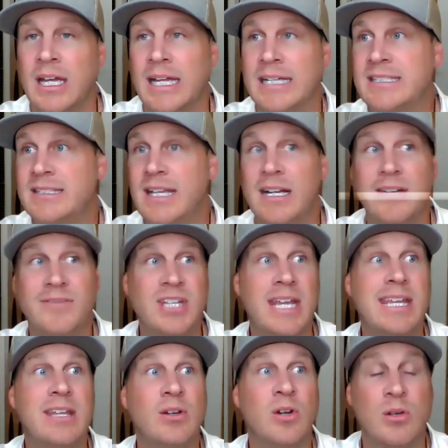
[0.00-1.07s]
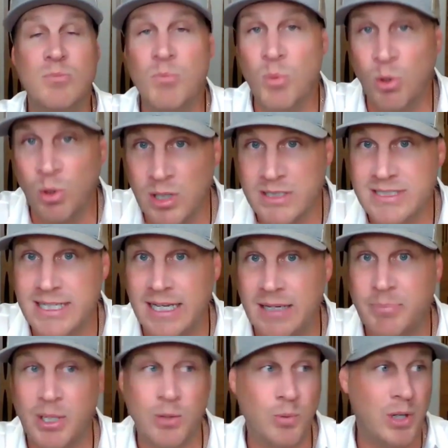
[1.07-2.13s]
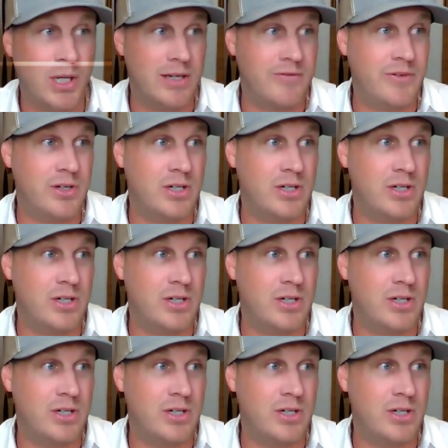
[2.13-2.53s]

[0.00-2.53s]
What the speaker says: instead of taking on more debt by way of